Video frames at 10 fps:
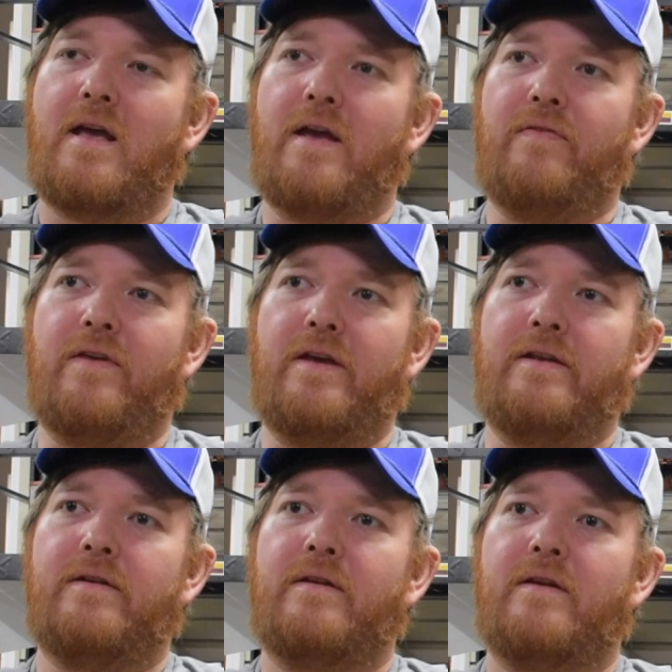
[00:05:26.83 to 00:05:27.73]
and
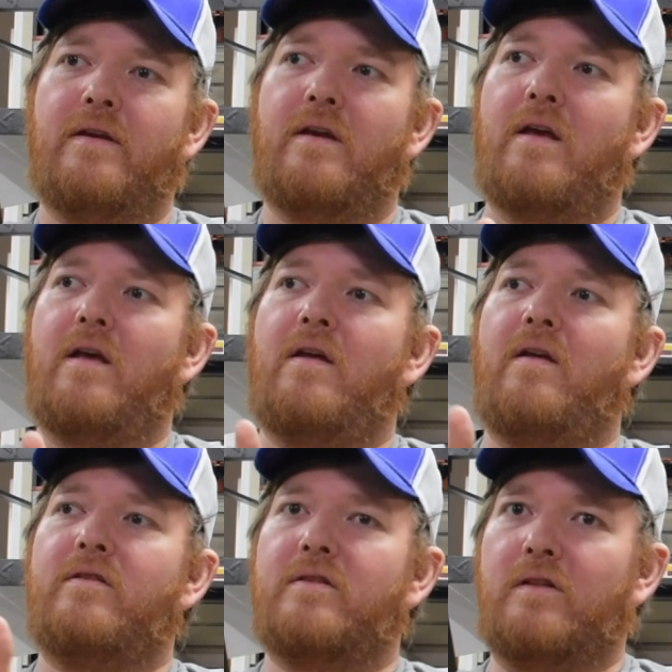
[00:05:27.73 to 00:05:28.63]
then
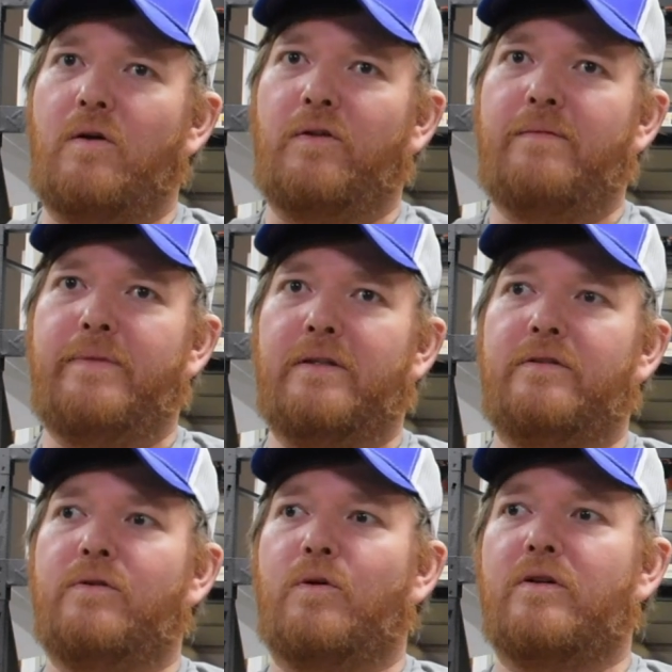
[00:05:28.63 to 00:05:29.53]
slowly
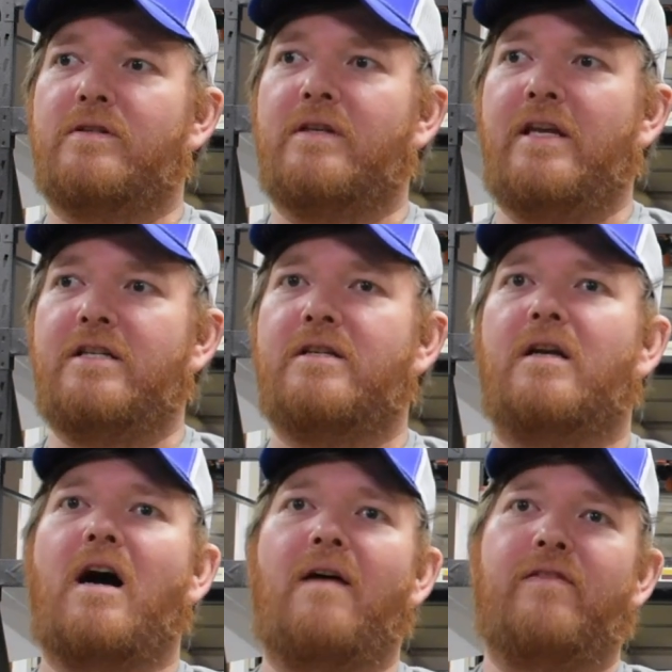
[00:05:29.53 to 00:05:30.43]
build towards each
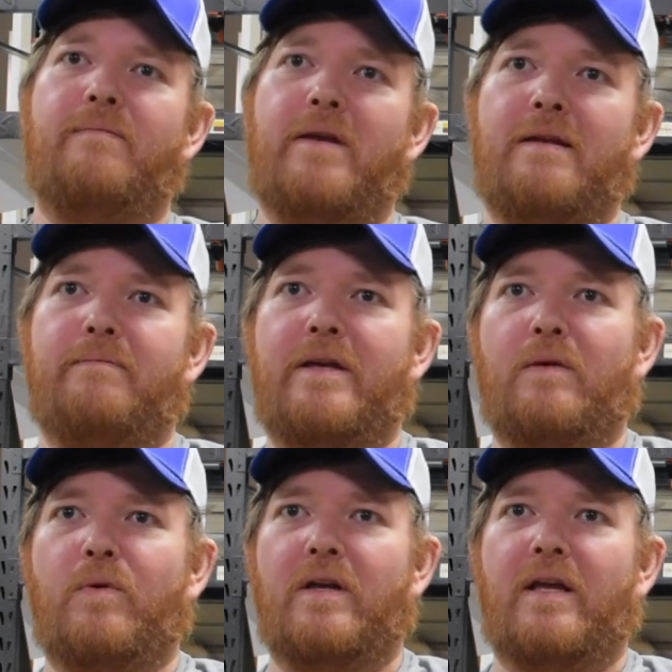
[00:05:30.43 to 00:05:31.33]
coffee bean
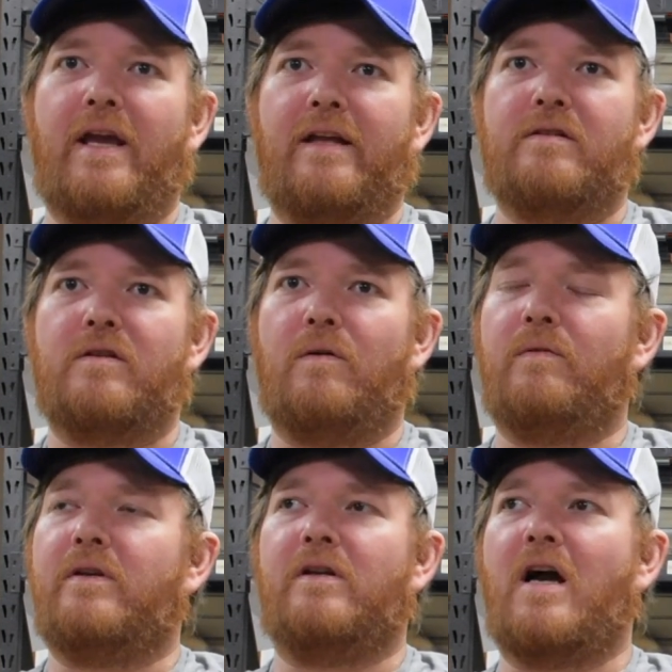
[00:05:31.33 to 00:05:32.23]
being what it can.
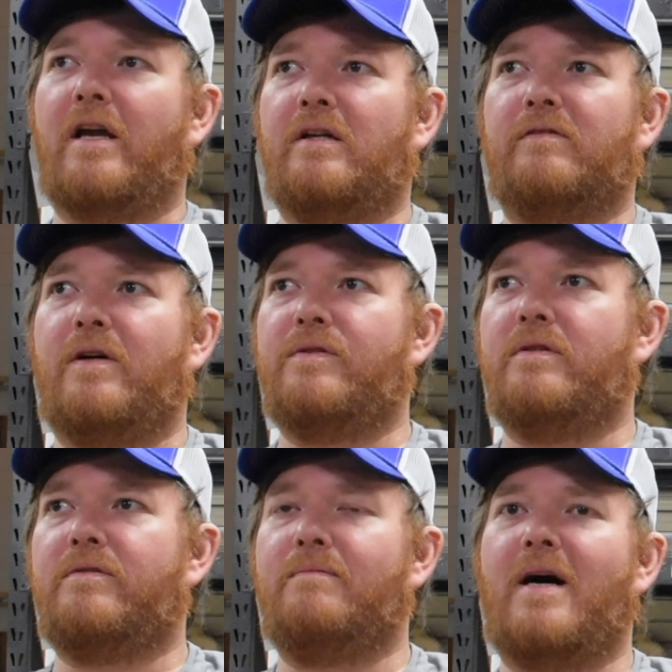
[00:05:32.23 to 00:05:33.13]
So you're not going to roast
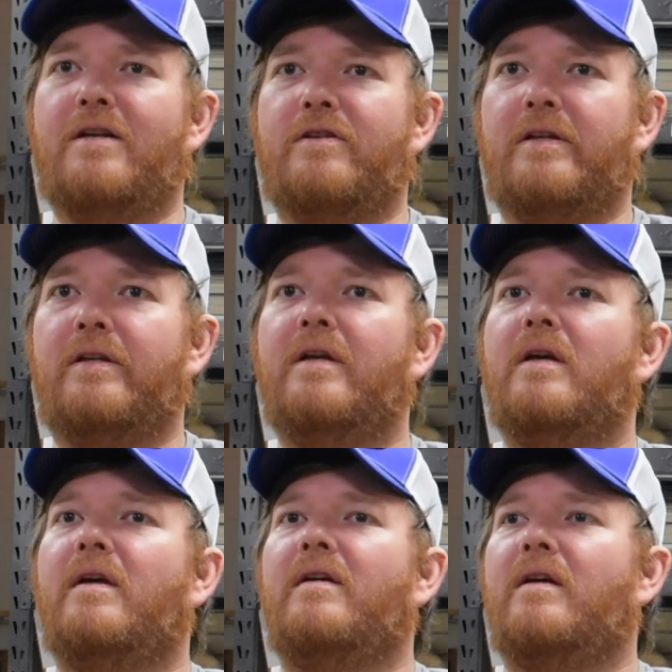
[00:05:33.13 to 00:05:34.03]
a Sumatran
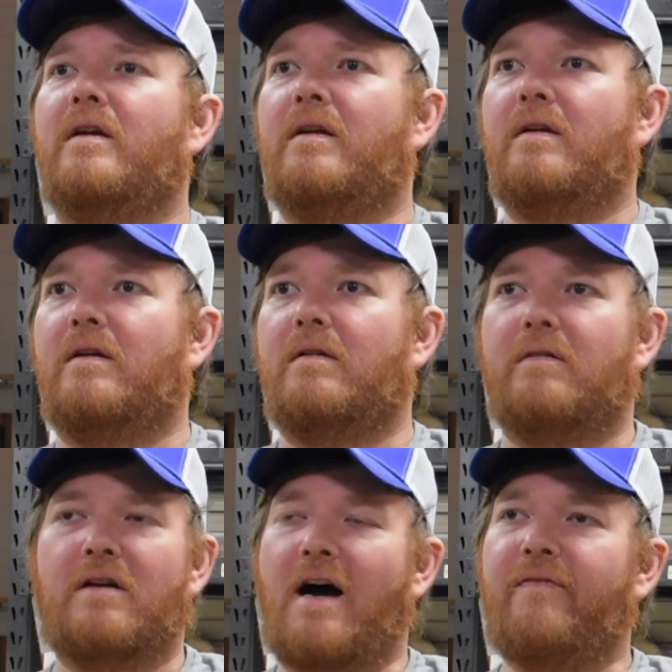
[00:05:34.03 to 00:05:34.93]

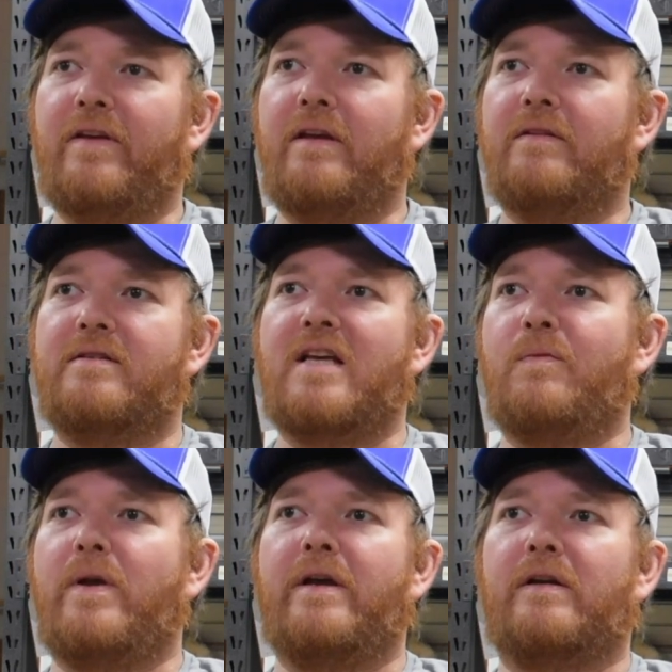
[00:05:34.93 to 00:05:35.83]
coffee the
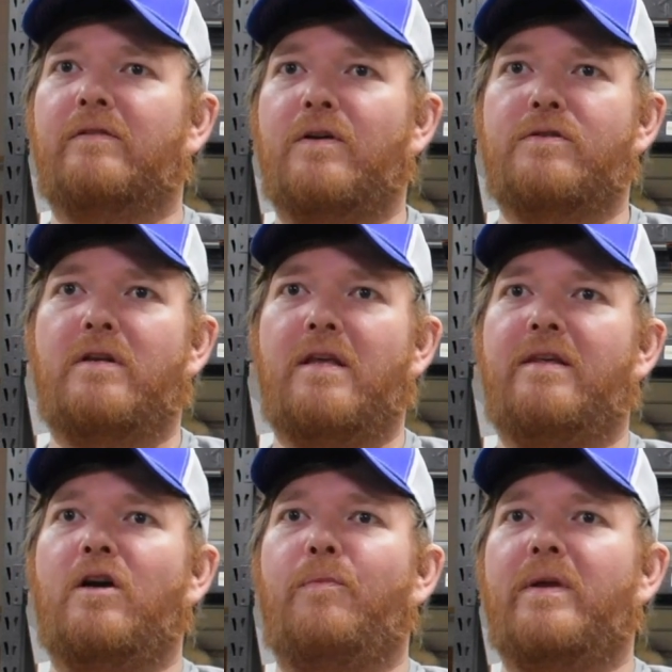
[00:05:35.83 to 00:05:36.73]
same way you're going to roast an
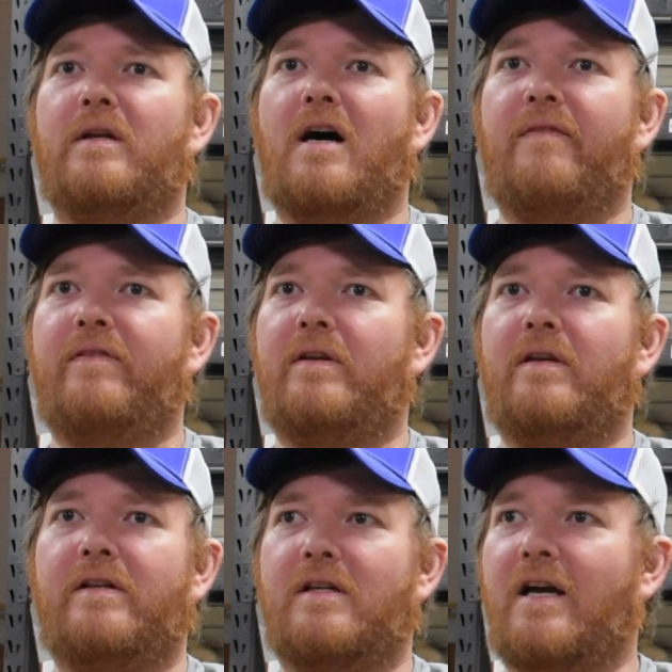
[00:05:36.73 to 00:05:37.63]
Ethiopian coffee,
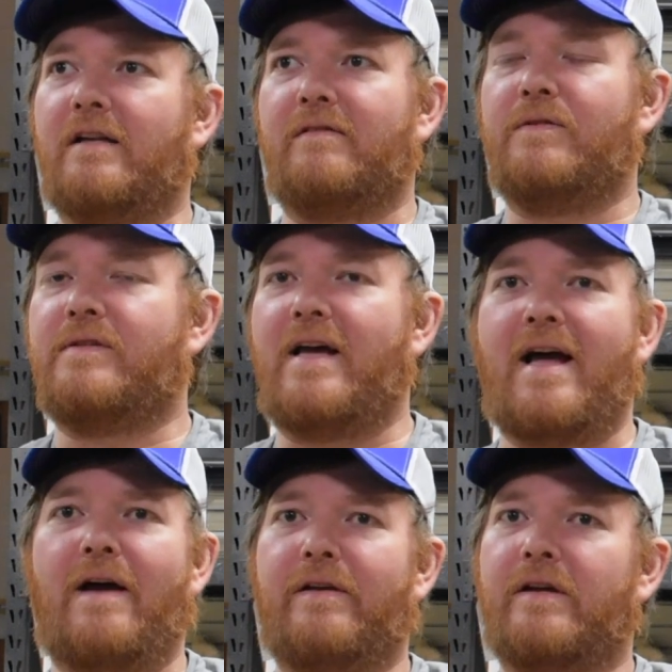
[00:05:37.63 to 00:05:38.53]
and you're not going to roast
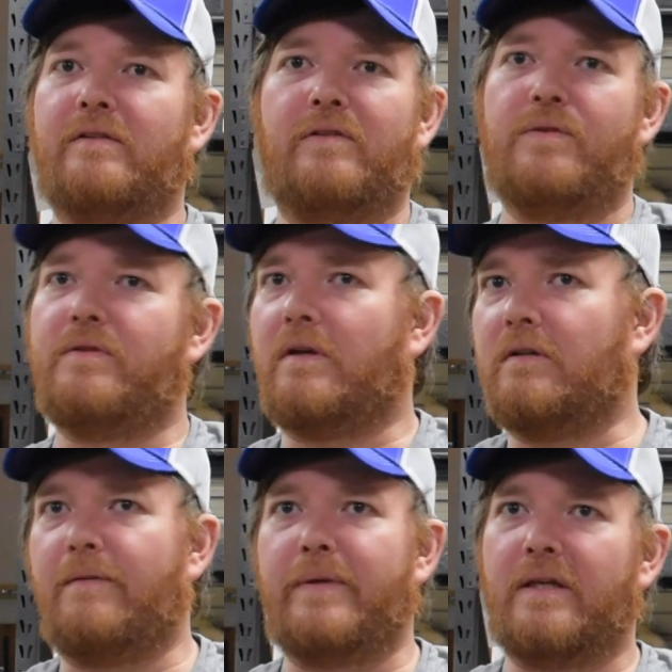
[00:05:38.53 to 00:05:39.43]
that how you're going to roast a
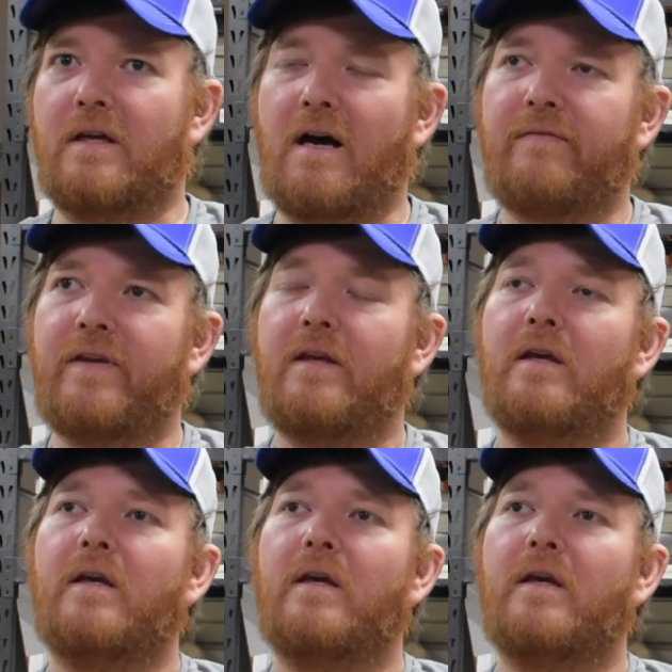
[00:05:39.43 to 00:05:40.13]
Colombian coffee.